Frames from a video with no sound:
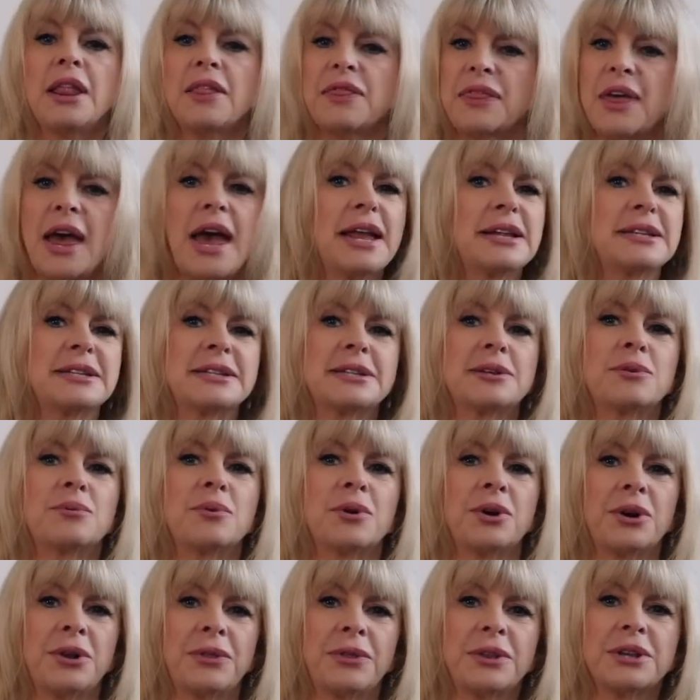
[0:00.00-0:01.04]
that's the
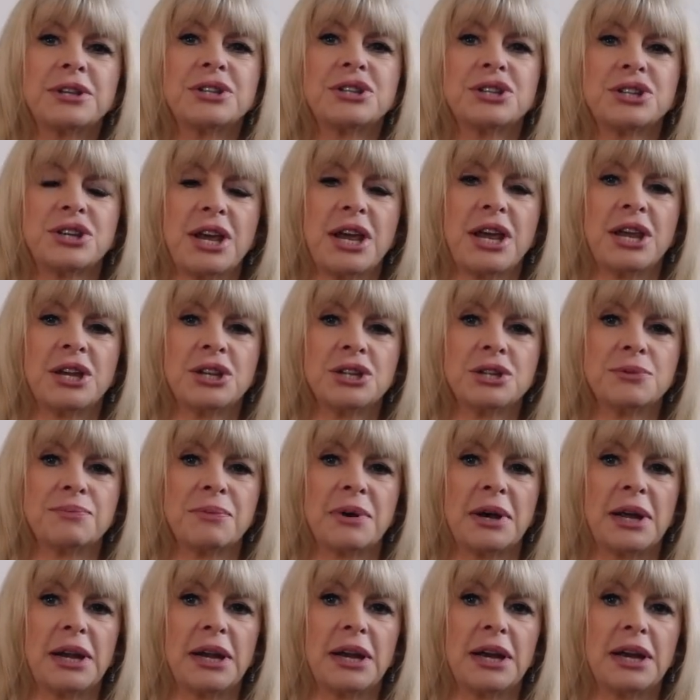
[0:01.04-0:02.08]
one that's changed
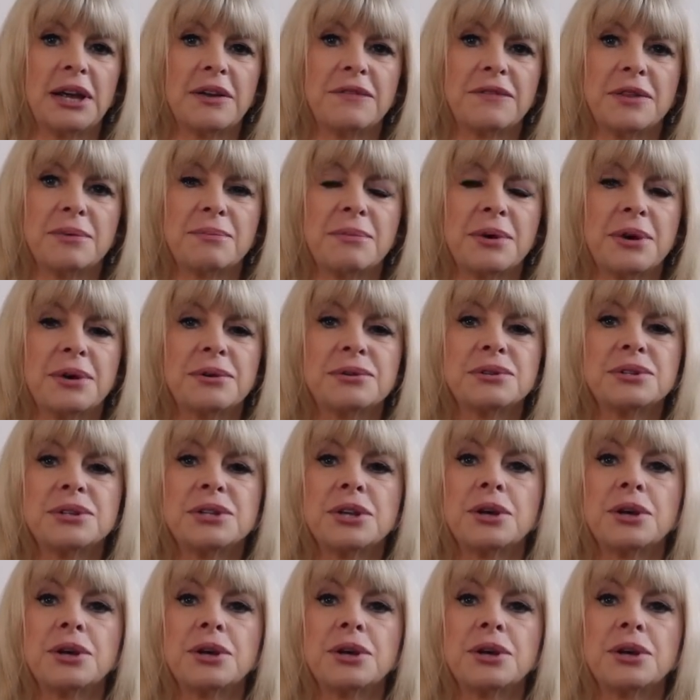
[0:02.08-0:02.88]
my life the most.